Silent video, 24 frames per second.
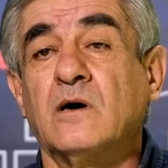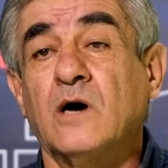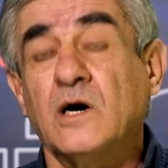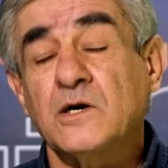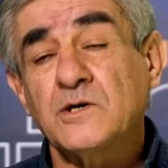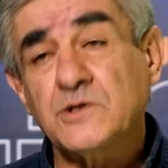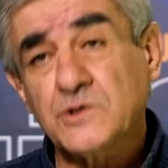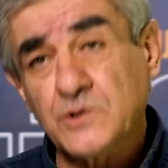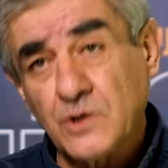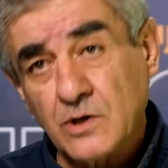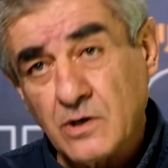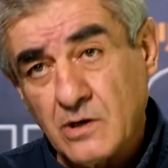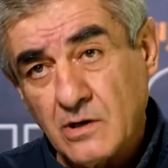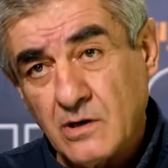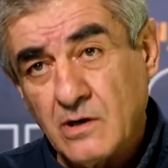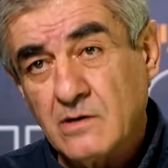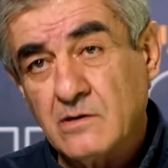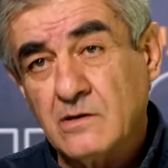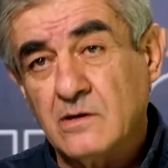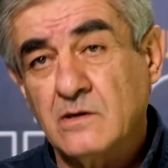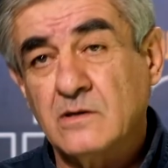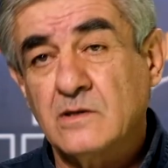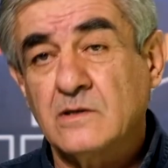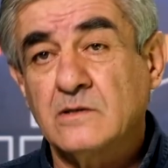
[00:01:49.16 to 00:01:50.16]
define
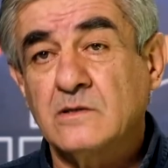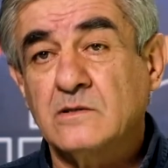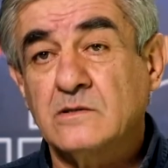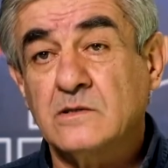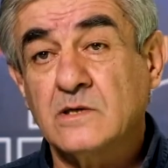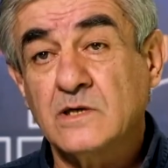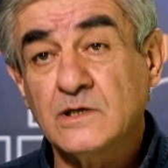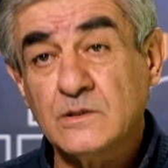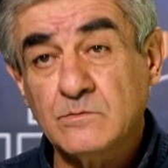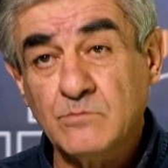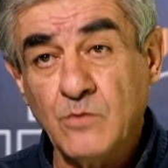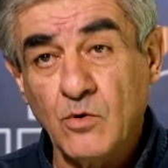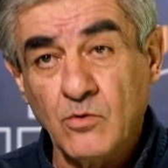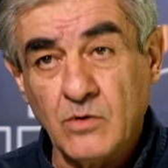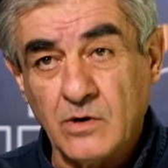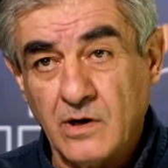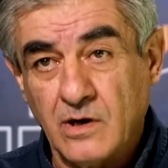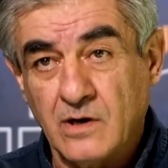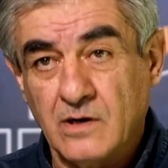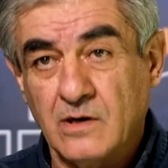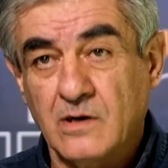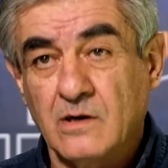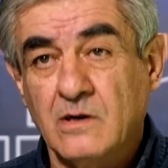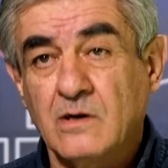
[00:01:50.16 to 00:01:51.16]
values,
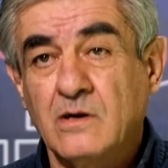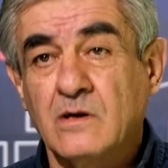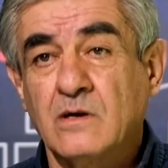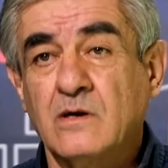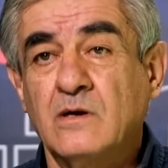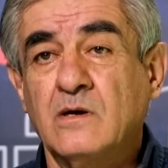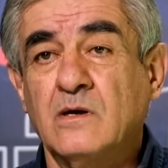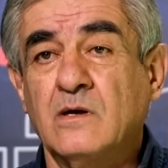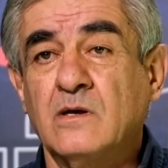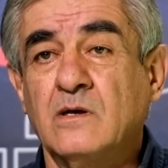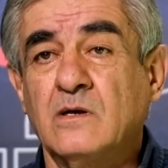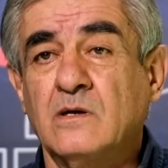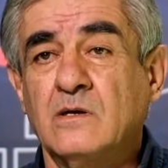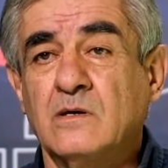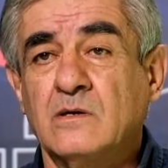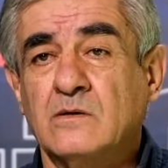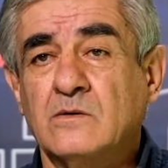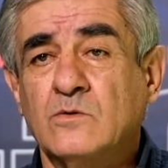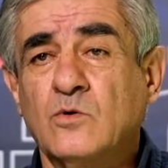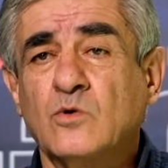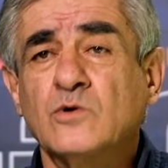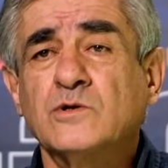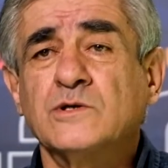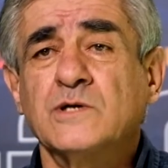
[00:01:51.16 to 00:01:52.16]
principles, and the
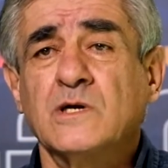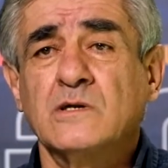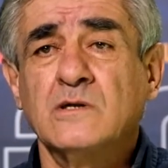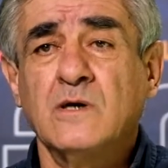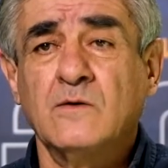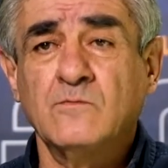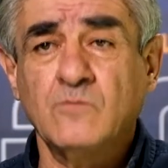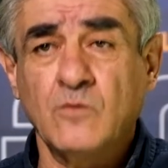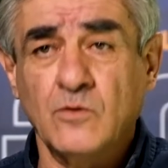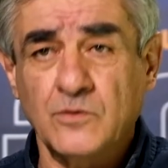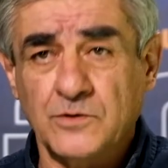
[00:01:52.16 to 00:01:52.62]
work style.